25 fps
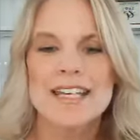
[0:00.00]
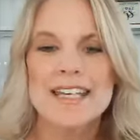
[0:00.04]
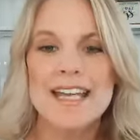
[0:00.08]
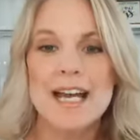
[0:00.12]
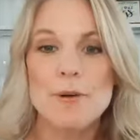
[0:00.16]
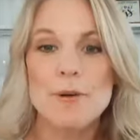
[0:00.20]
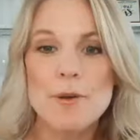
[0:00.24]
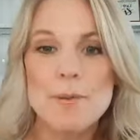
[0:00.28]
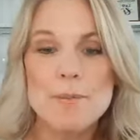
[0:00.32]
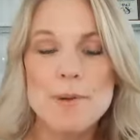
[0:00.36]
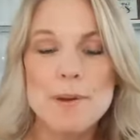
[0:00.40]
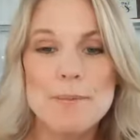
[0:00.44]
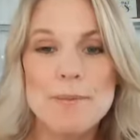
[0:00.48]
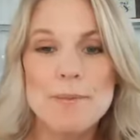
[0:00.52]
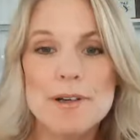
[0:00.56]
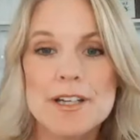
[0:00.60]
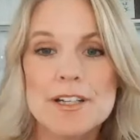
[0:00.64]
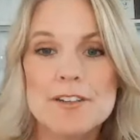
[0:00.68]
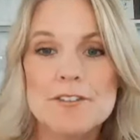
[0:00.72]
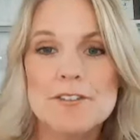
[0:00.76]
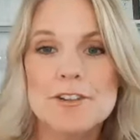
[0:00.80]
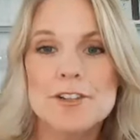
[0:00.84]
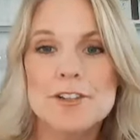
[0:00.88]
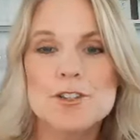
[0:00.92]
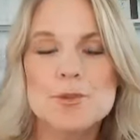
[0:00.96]
Yeah, we've been
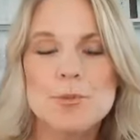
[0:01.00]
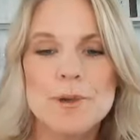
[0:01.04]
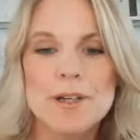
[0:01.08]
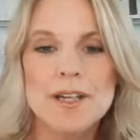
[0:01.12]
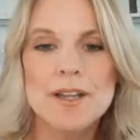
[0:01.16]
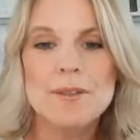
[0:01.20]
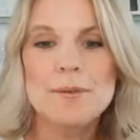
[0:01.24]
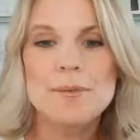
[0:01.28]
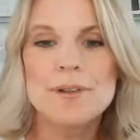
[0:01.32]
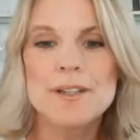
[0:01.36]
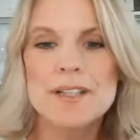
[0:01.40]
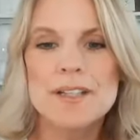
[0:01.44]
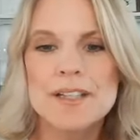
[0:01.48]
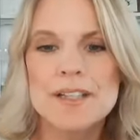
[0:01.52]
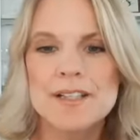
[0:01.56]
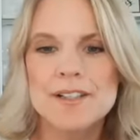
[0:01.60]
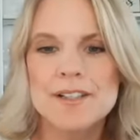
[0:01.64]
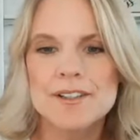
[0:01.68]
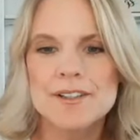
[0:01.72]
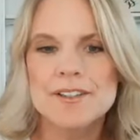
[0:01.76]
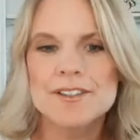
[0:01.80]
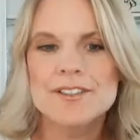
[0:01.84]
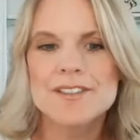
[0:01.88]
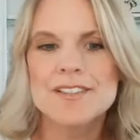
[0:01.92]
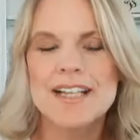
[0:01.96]
married for 23
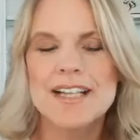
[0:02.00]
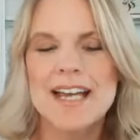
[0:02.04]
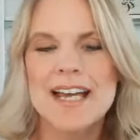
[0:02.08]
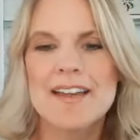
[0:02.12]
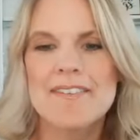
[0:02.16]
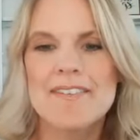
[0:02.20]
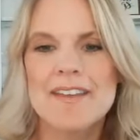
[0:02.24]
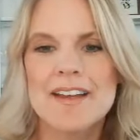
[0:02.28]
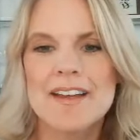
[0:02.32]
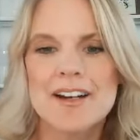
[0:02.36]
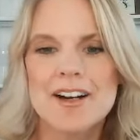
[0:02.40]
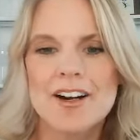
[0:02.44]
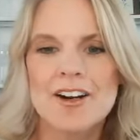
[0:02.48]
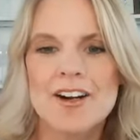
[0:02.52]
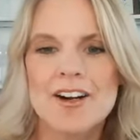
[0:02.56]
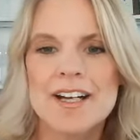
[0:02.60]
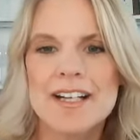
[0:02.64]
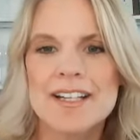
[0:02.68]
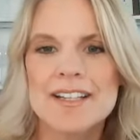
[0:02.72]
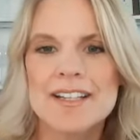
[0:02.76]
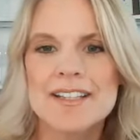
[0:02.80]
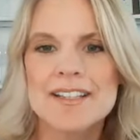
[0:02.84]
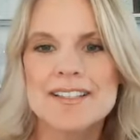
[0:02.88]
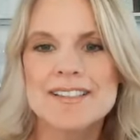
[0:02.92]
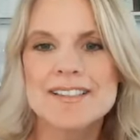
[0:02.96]
years and then
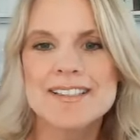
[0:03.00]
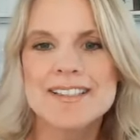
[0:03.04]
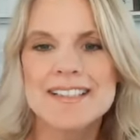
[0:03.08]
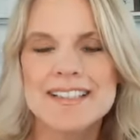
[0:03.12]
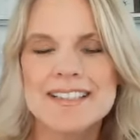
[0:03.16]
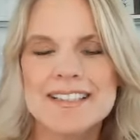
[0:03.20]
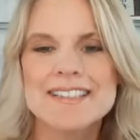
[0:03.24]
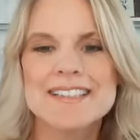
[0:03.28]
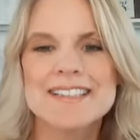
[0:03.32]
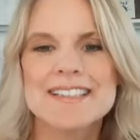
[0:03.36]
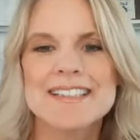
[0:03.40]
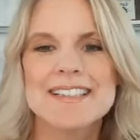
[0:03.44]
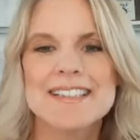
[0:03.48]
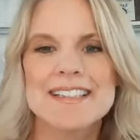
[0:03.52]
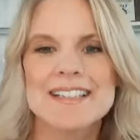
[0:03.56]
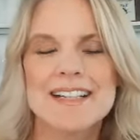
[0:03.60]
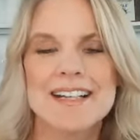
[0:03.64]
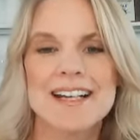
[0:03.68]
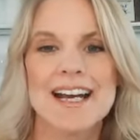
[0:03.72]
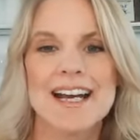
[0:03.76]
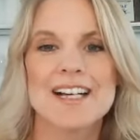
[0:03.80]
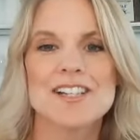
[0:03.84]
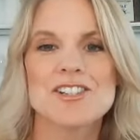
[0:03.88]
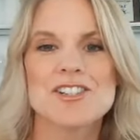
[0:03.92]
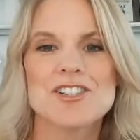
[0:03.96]
Ariana is 16
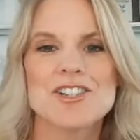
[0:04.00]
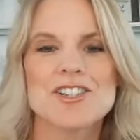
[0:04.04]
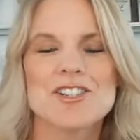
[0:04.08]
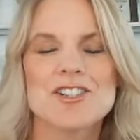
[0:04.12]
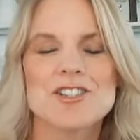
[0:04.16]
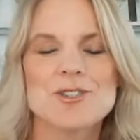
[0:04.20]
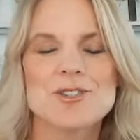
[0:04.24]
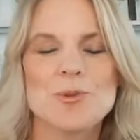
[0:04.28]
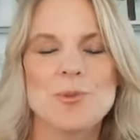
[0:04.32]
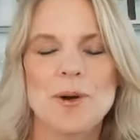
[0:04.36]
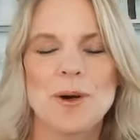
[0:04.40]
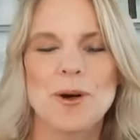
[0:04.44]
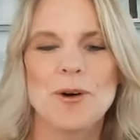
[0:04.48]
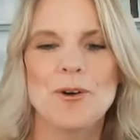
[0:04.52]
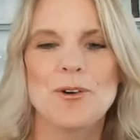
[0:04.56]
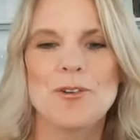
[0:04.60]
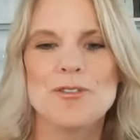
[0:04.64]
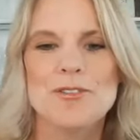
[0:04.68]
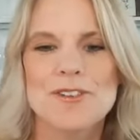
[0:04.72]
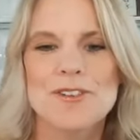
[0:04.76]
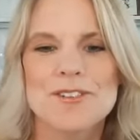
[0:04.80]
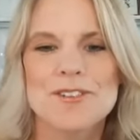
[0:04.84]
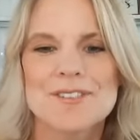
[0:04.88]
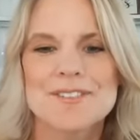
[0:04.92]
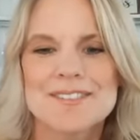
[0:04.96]
and Ashton is 12.
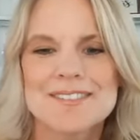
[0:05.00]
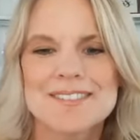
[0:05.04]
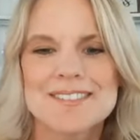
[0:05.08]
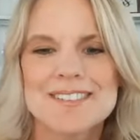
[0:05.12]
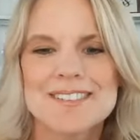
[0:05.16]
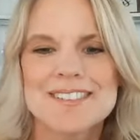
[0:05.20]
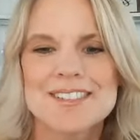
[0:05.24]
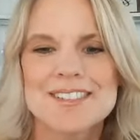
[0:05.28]
Okay.